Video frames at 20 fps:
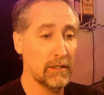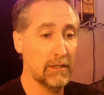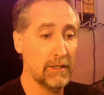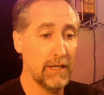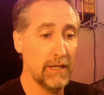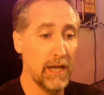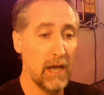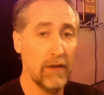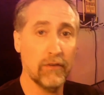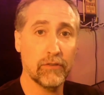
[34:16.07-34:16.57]

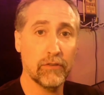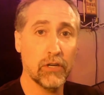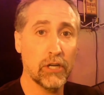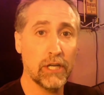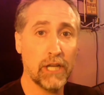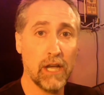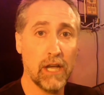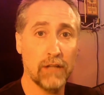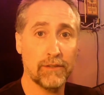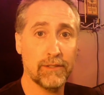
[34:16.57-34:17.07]
Yeah, I've already
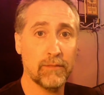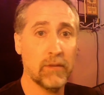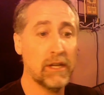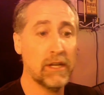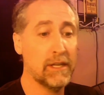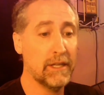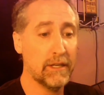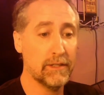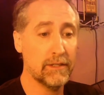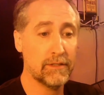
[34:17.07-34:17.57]
gotten some
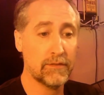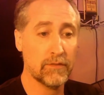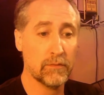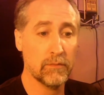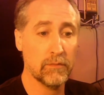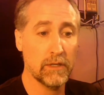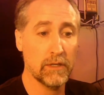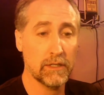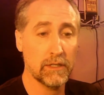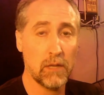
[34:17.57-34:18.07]
ideas from
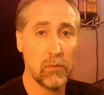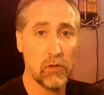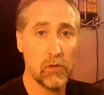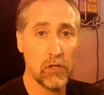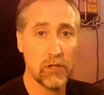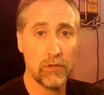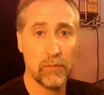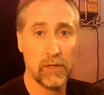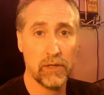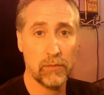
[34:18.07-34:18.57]
a couple other people.